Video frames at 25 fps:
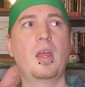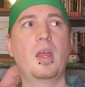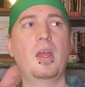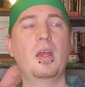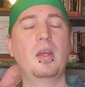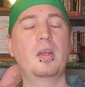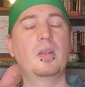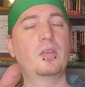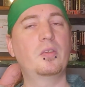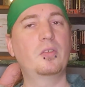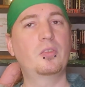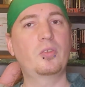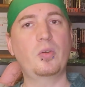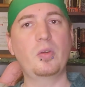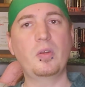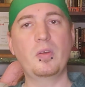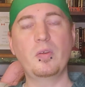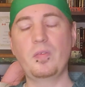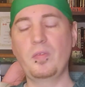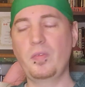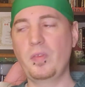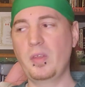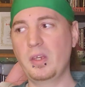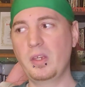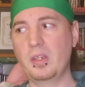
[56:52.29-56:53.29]
and sort
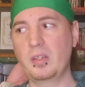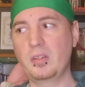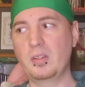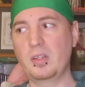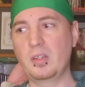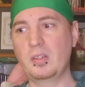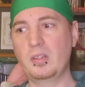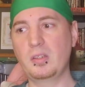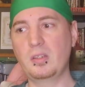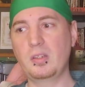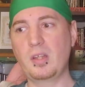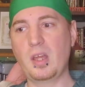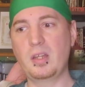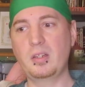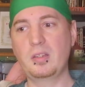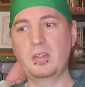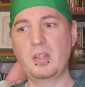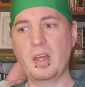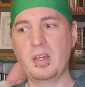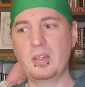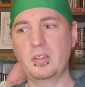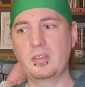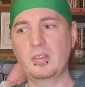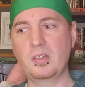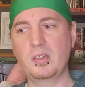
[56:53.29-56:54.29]
of things that they
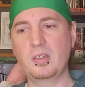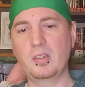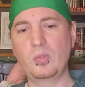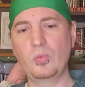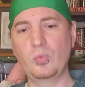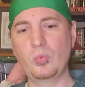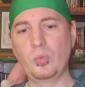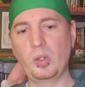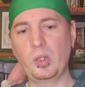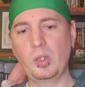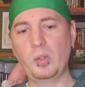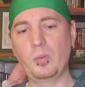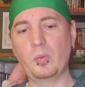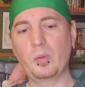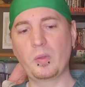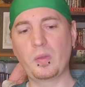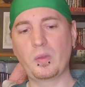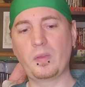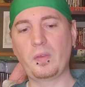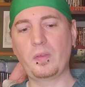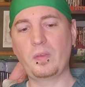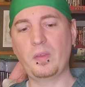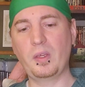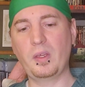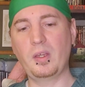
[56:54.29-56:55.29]
test that you really
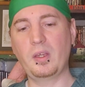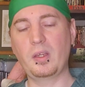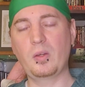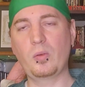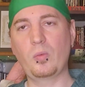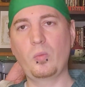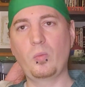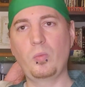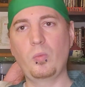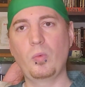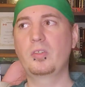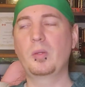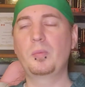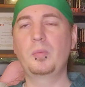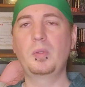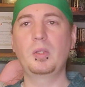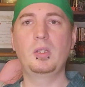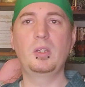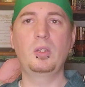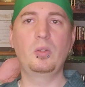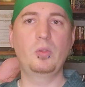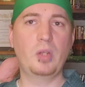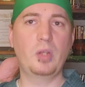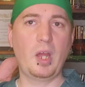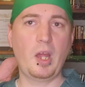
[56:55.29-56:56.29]
wouldn't think is
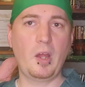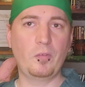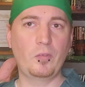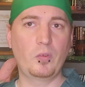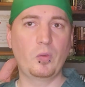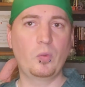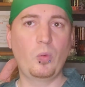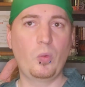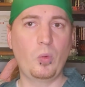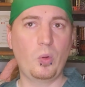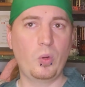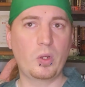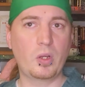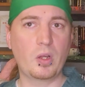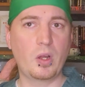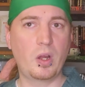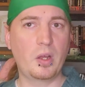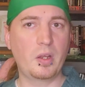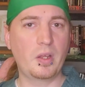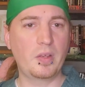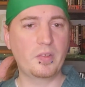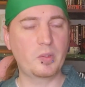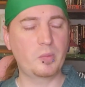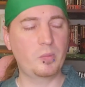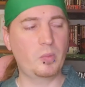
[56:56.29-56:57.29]
something you'd have to work
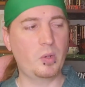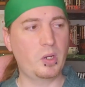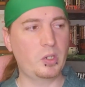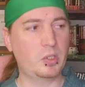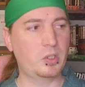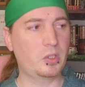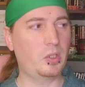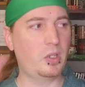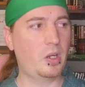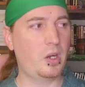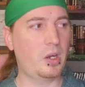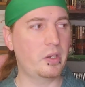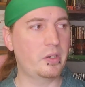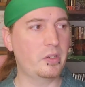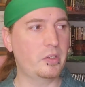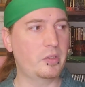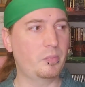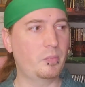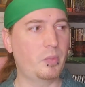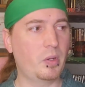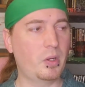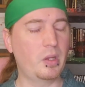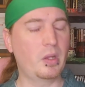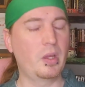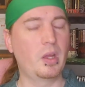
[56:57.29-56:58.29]
on as a martial
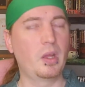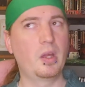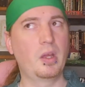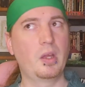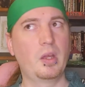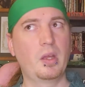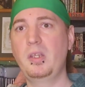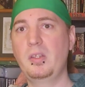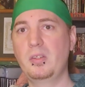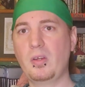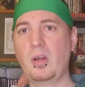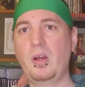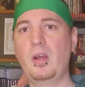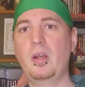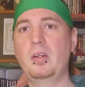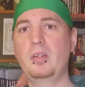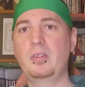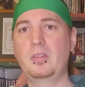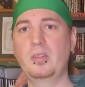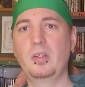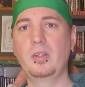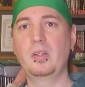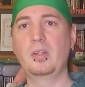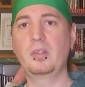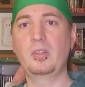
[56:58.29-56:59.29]
artist, but these
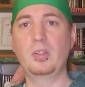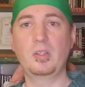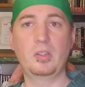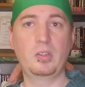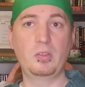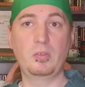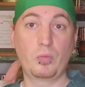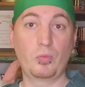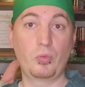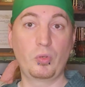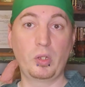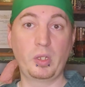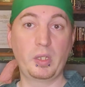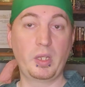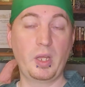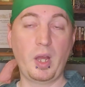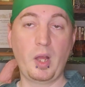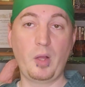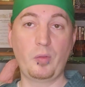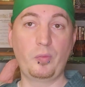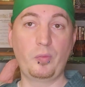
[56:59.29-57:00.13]
are skills that are really